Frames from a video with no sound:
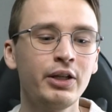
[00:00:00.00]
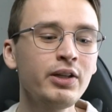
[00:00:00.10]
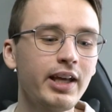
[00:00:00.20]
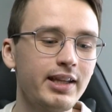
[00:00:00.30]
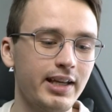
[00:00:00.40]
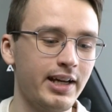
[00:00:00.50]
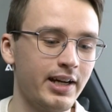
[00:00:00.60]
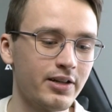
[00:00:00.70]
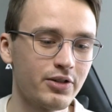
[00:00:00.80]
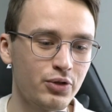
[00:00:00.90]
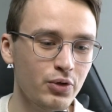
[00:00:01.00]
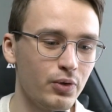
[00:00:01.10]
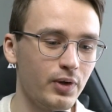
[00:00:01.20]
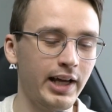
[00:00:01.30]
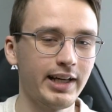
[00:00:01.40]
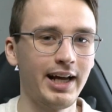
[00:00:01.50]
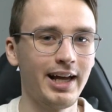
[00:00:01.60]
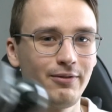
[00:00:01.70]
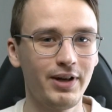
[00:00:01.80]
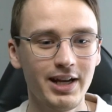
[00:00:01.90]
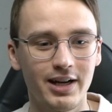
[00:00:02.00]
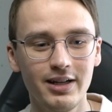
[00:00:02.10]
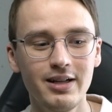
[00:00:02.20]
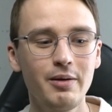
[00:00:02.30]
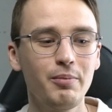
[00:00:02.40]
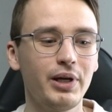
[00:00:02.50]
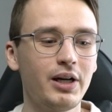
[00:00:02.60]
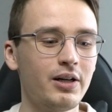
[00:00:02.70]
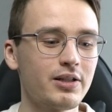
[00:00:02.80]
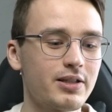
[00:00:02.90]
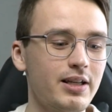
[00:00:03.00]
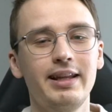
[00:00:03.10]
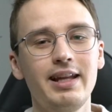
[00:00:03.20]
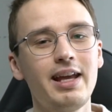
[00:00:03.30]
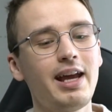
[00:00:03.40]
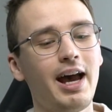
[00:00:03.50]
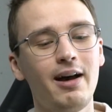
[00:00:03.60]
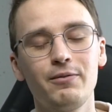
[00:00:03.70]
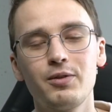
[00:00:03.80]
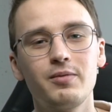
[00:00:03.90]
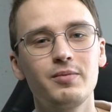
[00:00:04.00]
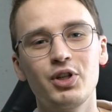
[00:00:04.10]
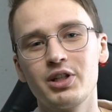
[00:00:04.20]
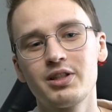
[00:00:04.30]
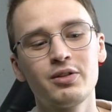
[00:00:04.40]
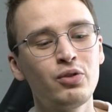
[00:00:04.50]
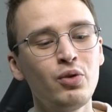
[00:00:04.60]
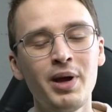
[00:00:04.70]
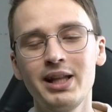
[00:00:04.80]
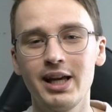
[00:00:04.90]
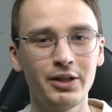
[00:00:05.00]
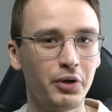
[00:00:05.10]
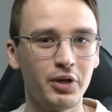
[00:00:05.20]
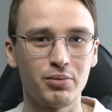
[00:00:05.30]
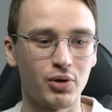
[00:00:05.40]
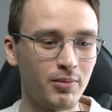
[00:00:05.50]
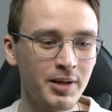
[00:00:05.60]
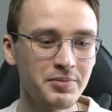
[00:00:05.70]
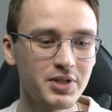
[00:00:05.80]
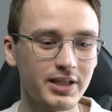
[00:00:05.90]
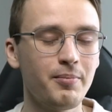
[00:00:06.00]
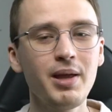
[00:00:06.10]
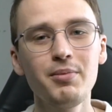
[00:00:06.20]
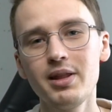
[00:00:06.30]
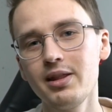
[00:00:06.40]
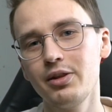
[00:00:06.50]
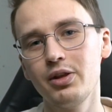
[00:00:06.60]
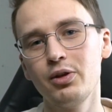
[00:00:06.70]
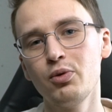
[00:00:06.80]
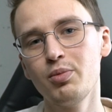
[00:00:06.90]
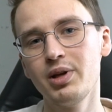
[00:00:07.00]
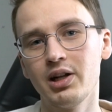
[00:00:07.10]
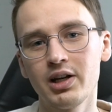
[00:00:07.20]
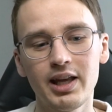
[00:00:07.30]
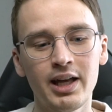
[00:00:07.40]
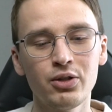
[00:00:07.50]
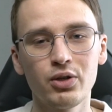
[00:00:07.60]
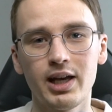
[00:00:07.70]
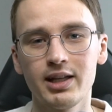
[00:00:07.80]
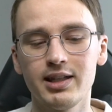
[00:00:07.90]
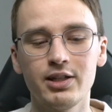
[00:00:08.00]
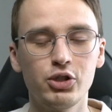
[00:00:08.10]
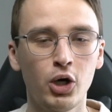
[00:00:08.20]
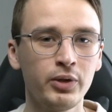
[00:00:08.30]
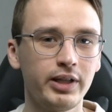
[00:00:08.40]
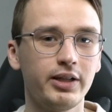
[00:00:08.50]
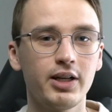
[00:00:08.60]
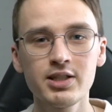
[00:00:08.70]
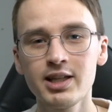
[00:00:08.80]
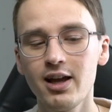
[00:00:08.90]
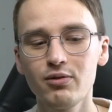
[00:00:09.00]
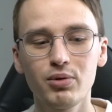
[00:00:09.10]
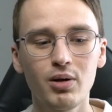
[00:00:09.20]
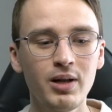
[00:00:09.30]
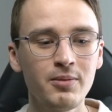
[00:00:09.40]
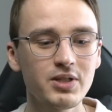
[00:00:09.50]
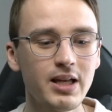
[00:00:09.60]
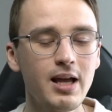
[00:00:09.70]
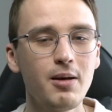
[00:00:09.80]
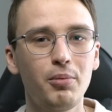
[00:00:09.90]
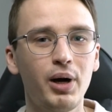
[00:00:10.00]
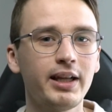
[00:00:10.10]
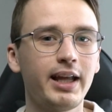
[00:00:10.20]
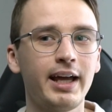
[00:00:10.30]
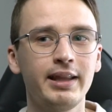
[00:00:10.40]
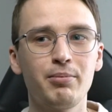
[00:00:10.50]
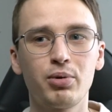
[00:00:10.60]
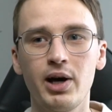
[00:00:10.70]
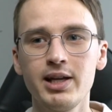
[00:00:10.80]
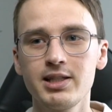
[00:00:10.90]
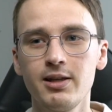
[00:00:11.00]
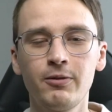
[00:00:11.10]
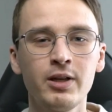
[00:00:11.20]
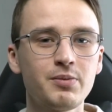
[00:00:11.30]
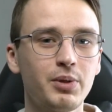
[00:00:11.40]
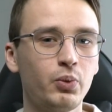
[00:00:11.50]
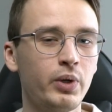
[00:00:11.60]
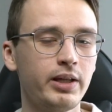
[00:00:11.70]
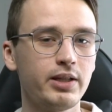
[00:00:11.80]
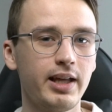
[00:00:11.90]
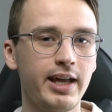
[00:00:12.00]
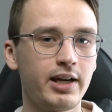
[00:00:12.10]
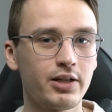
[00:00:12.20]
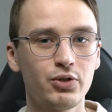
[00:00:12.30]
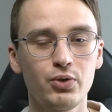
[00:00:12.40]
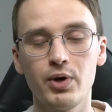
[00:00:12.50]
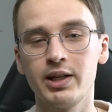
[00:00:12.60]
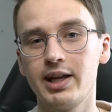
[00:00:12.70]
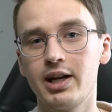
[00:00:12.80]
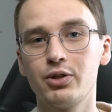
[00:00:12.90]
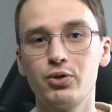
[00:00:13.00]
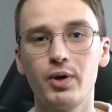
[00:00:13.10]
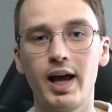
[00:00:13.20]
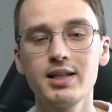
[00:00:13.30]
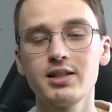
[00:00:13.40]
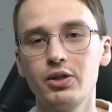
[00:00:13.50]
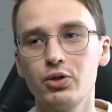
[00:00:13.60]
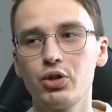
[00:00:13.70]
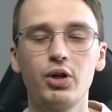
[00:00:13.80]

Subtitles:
Don't get Air 2 like I have here, because they have just too many annoying problems. Maybe you will be lucky and you get a drone that doesn't have problems, but at the price difference between Air 2 and Air 2S, you should